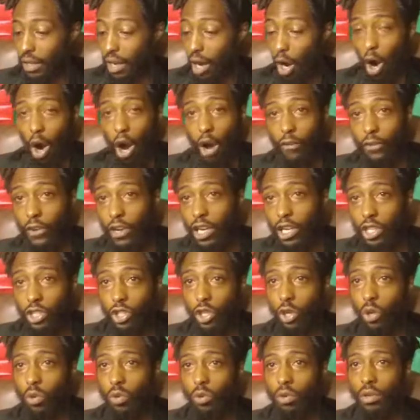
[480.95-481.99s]
Or if he a
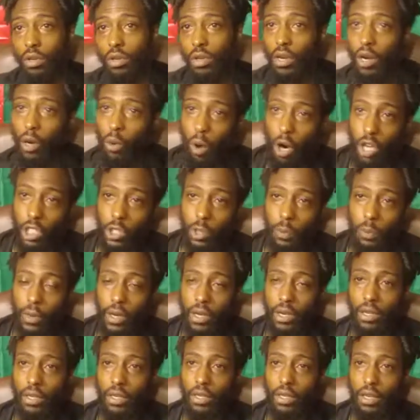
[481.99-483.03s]
Jew
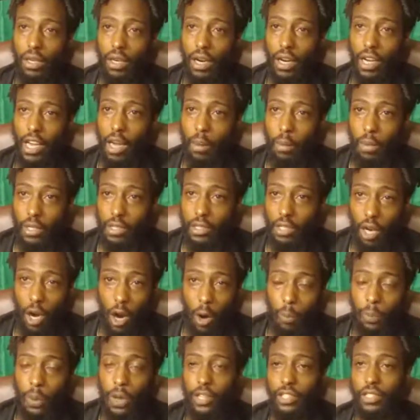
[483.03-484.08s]
worshiping an image
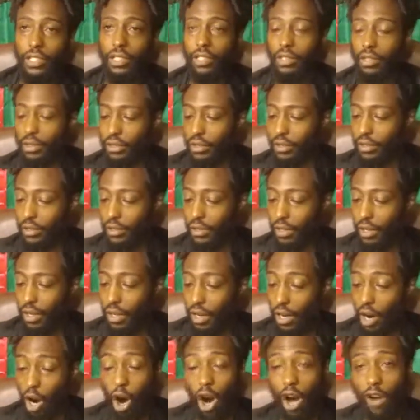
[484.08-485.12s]
or a picture.
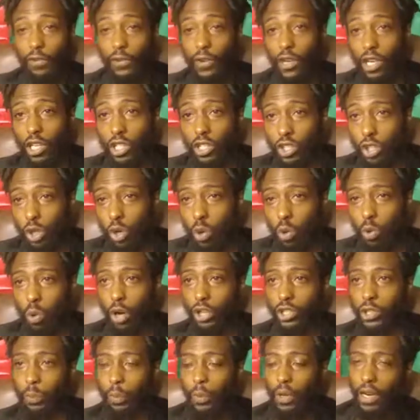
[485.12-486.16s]
Or if he a Jew
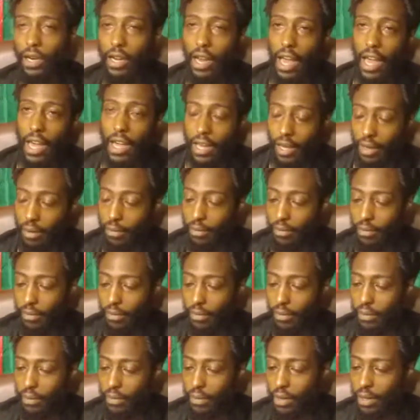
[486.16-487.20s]
worshiping a name.
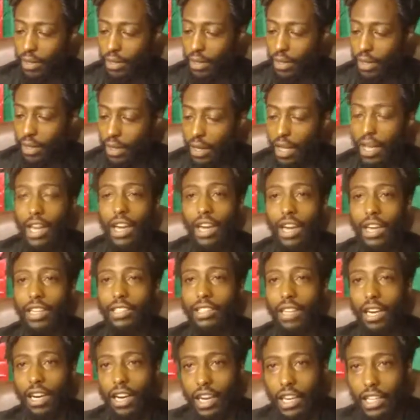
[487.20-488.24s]
He
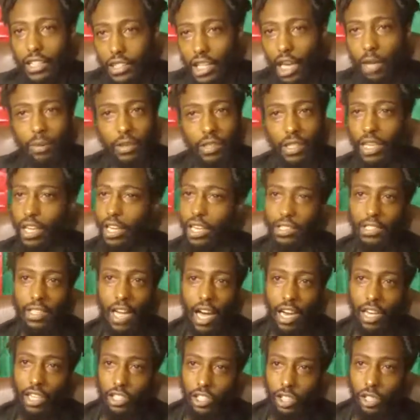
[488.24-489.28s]
is an Egyptian. He is
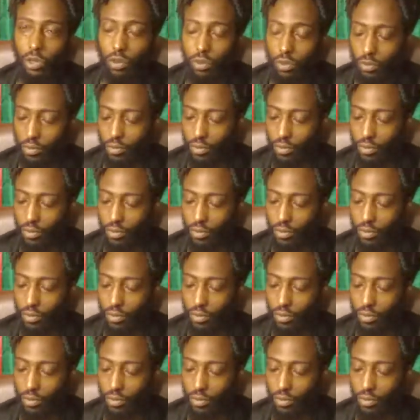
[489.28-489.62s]
not a Jew.